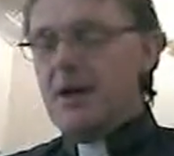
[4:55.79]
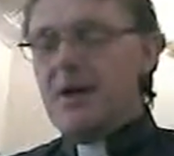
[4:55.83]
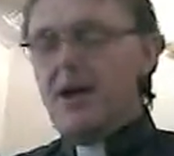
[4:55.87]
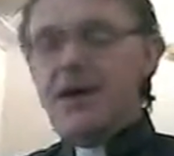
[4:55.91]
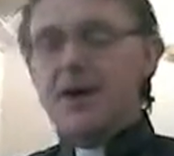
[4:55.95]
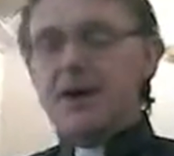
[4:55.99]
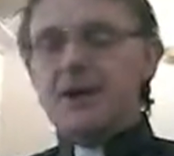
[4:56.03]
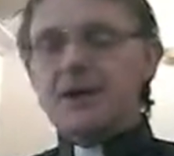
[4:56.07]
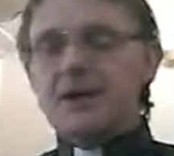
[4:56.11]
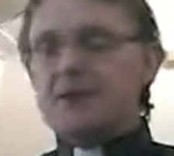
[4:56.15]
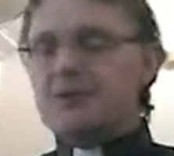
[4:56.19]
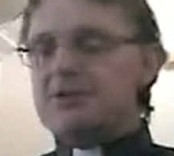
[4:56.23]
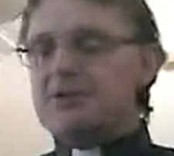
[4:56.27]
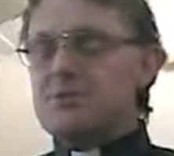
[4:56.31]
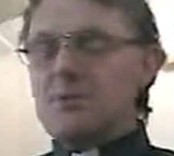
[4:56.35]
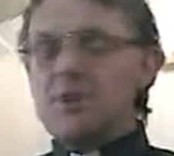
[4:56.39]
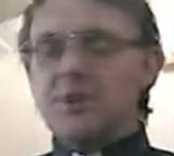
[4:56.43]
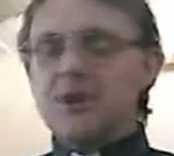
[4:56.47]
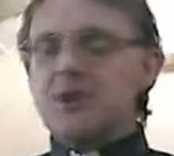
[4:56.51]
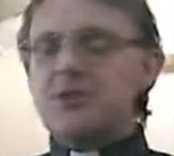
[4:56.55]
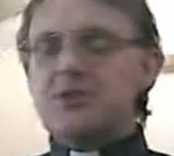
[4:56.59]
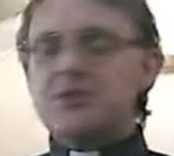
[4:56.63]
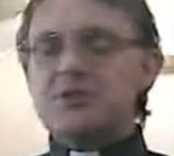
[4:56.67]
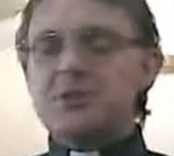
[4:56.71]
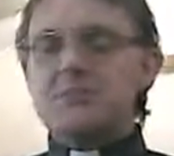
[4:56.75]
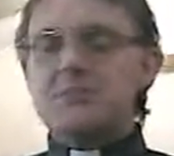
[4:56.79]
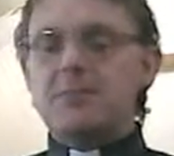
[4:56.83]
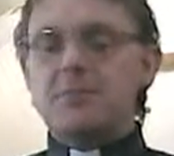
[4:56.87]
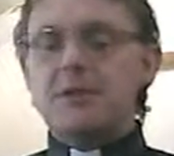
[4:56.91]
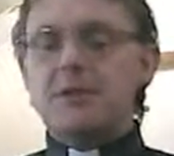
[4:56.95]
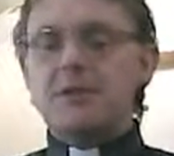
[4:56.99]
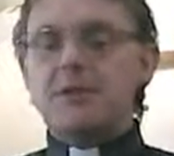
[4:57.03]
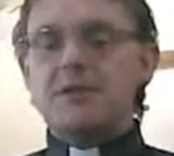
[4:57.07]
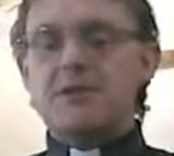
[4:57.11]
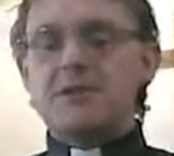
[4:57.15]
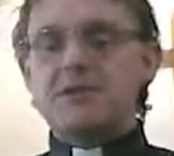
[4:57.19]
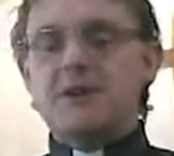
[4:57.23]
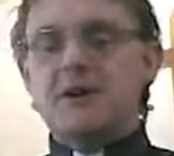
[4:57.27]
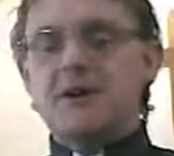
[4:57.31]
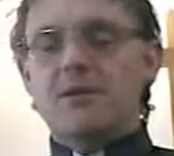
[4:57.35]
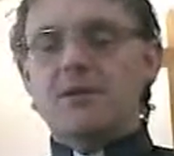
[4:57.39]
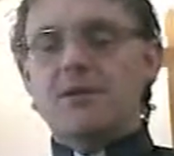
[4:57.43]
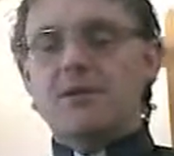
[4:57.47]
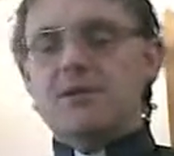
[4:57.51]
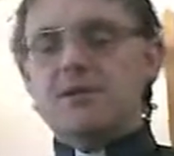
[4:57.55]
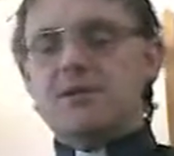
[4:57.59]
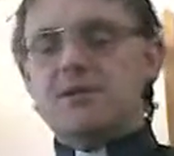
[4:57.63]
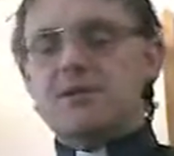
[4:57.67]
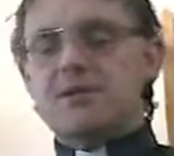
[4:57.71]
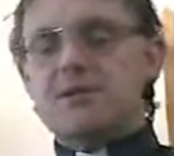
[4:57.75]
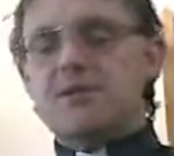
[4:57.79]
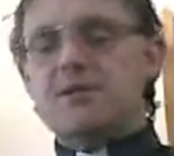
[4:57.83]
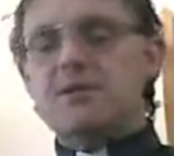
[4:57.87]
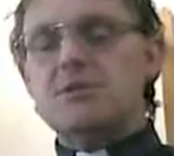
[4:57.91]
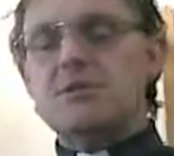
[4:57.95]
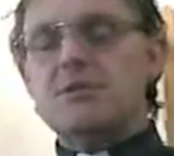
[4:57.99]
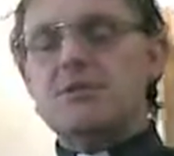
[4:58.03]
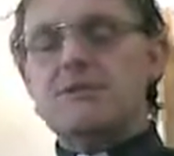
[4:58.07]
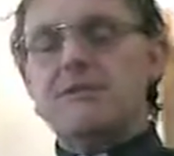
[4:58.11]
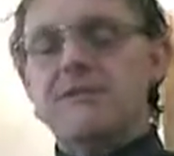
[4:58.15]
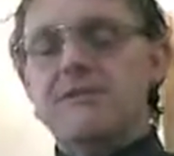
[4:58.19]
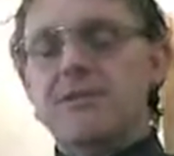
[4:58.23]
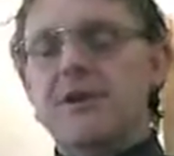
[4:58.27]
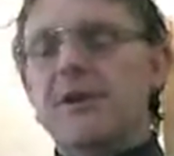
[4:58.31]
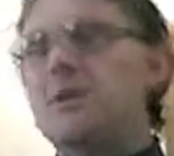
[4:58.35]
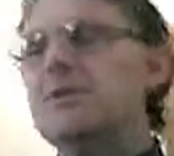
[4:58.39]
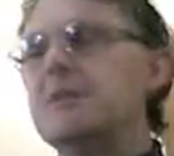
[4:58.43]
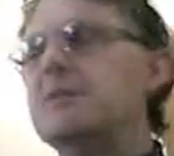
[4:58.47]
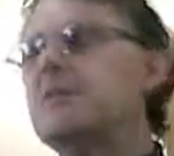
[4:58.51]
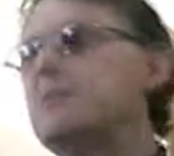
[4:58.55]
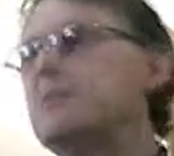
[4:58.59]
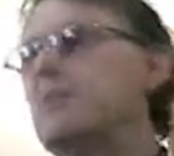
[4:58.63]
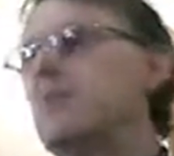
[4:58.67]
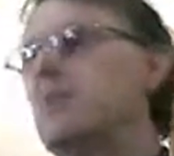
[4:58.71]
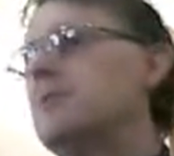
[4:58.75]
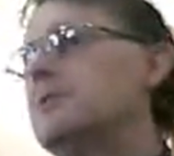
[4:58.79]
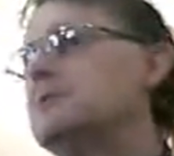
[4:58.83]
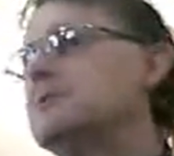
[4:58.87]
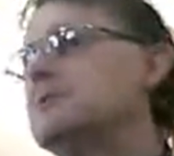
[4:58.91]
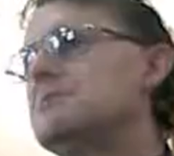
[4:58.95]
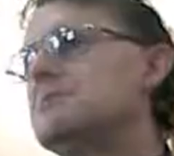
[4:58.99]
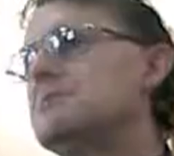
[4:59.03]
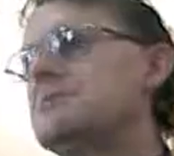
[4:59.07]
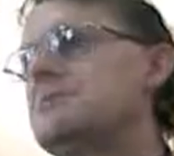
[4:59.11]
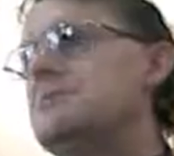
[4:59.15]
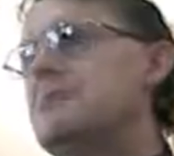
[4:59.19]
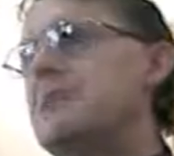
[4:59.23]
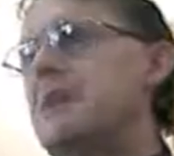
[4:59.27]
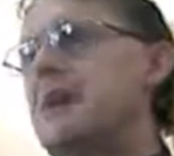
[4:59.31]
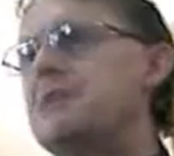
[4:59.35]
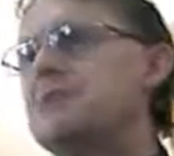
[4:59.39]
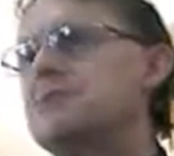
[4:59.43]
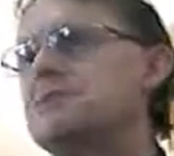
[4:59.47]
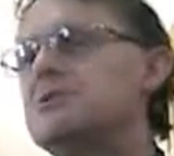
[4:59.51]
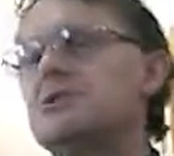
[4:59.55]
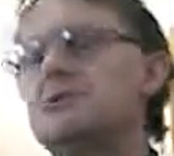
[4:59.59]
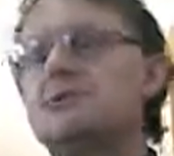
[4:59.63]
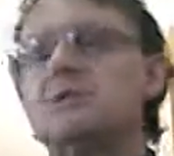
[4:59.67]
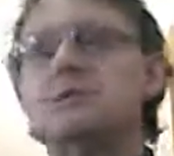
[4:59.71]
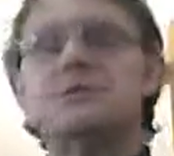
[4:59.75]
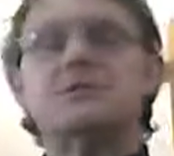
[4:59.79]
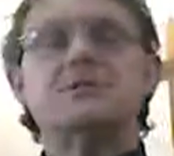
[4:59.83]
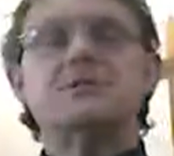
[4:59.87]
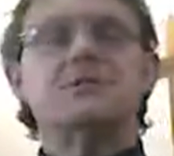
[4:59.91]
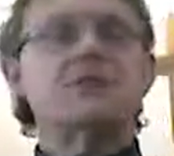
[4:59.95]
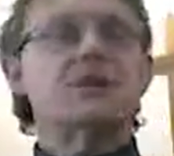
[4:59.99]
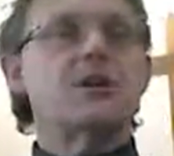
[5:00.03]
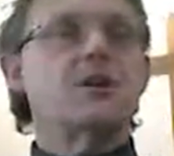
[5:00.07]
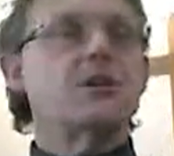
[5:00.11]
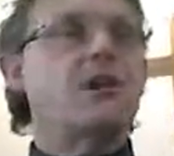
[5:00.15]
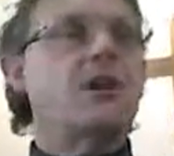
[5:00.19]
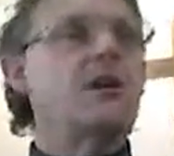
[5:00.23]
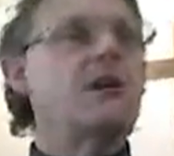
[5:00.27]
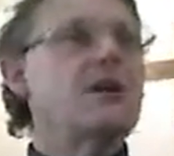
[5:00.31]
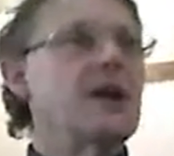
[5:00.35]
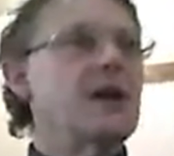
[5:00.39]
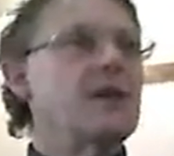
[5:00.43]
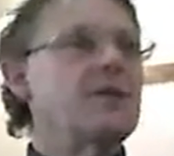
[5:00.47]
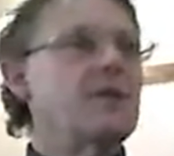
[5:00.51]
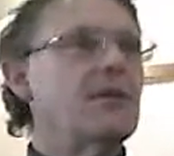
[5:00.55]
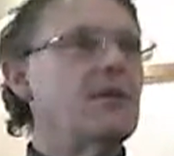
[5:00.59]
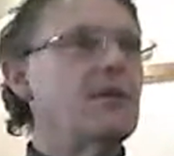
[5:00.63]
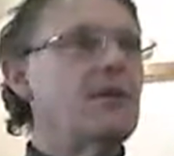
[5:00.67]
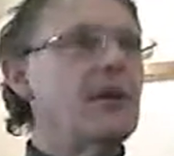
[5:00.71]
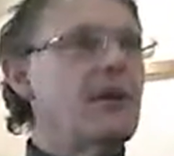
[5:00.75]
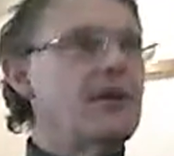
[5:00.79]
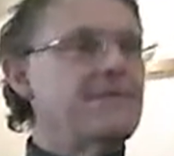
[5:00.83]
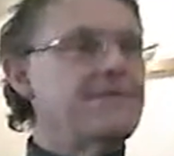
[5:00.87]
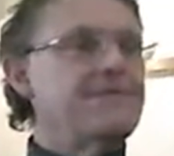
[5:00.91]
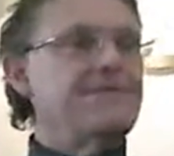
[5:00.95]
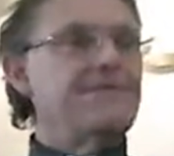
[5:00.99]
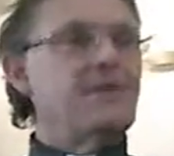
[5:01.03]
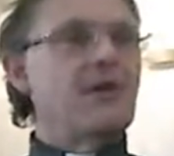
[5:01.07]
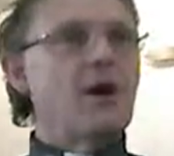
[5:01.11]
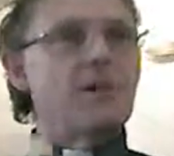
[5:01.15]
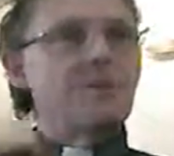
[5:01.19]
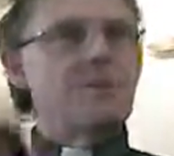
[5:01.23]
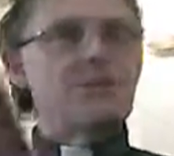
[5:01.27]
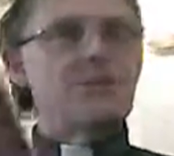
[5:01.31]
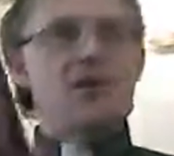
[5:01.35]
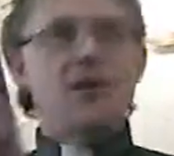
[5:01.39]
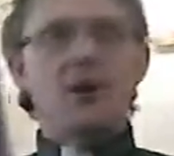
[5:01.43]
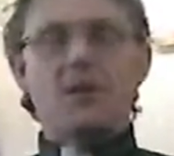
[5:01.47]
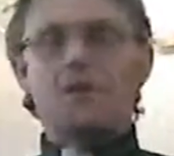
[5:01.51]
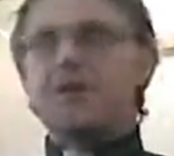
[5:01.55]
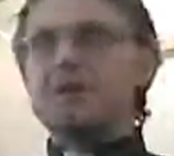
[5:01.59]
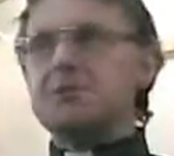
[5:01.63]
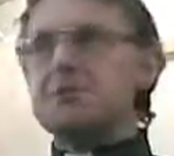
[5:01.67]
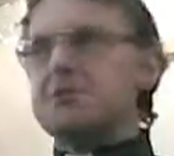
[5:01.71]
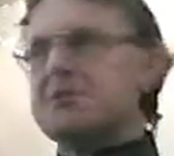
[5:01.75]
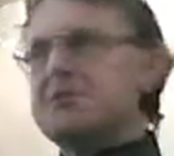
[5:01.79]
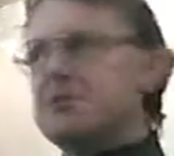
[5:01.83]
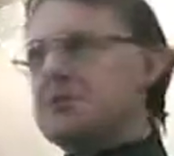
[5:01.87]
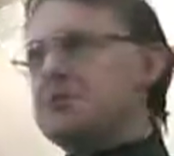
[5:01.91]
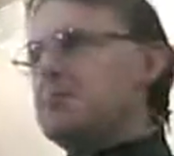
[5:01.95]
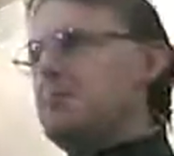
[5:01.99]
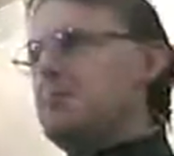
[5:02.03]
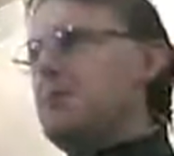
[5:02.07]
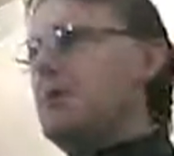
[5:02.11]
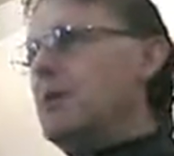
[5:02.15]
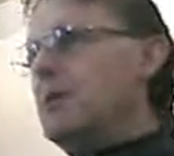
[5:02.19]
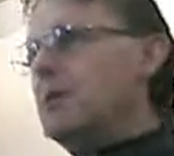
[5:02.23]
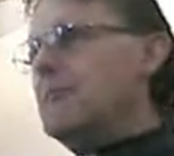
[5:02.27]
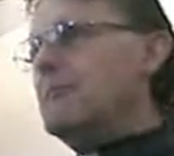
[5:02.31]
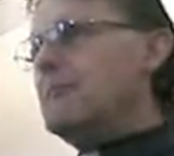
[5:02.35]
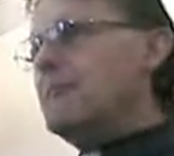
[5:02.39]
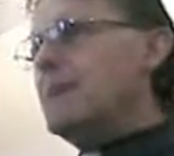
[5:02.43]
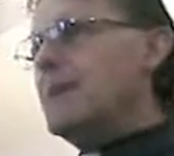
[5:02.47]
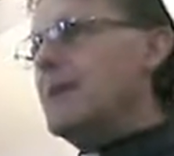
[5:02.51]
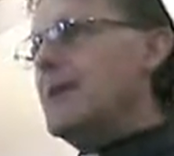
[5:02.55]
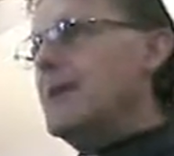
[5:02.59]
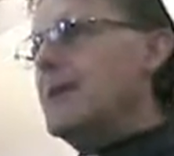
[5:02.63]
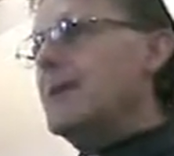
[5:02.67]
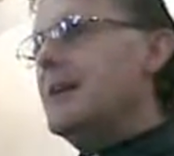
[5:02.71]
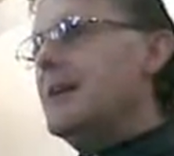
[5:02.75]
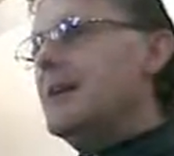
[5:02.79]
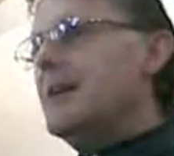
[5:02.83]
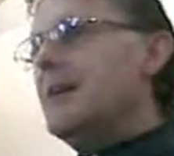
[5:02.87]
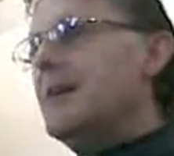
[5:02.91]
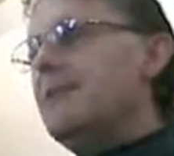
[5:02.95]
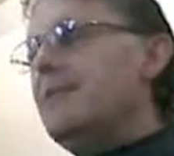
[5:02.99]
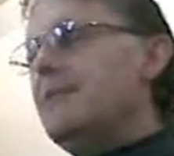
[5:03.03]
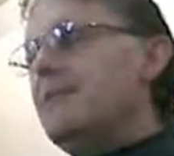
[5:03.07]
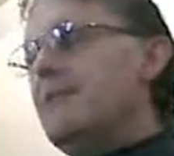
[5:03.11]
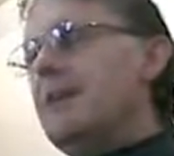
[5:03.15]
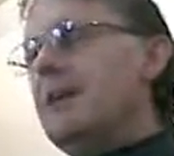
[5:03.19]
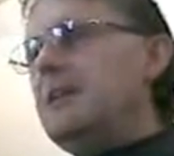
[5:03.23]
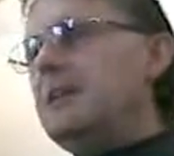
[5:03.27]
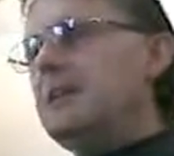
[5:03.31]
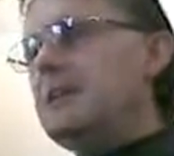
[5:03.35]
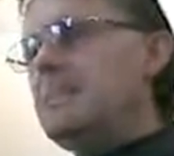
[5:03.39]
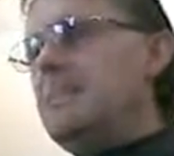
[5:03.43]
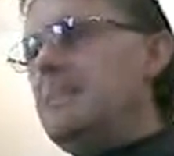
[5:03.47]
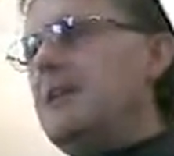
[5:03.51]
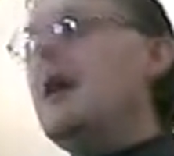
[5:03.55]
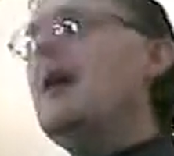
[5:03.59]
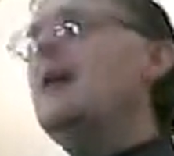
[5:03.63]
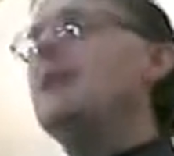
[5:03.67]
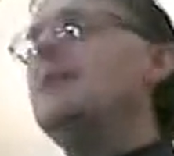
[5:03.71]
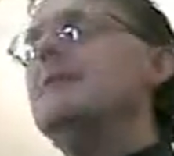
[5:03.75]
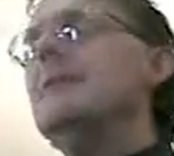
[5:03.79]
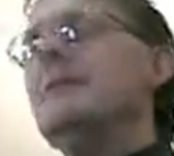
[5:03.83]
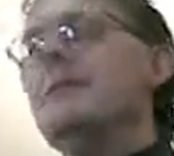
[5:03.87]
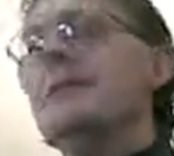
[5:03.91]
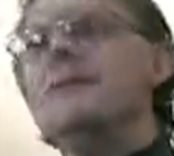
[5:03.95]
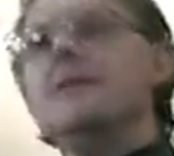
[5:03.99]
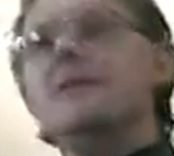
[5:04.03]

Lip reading: And it's really interesting because I went to find the book because there was a passage I wanted to quote out of it. I had 5 copies of this book, and I've lent them out